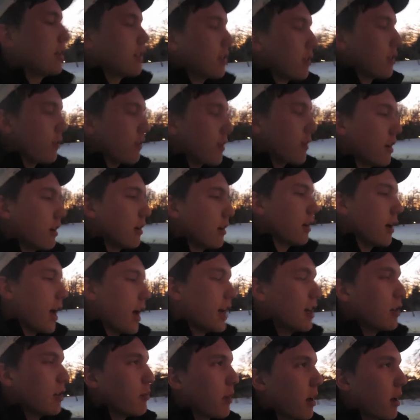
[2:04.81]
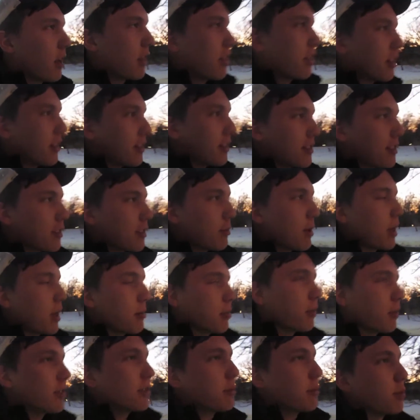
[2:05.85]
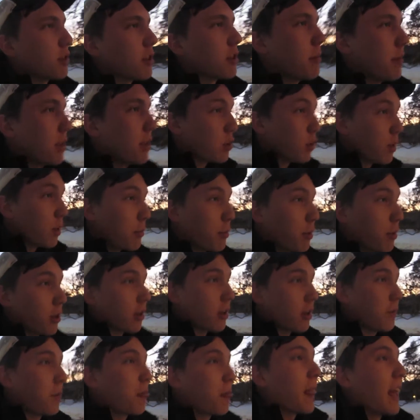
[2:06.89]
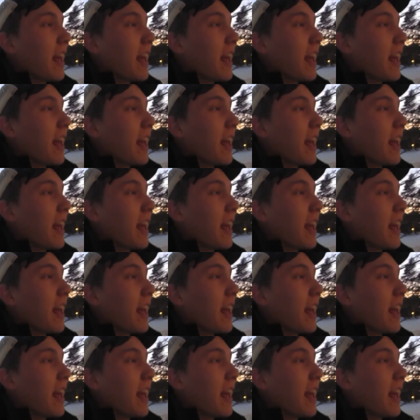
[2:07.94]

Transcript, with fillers: so I've got to edit my thesis papers and put them into a book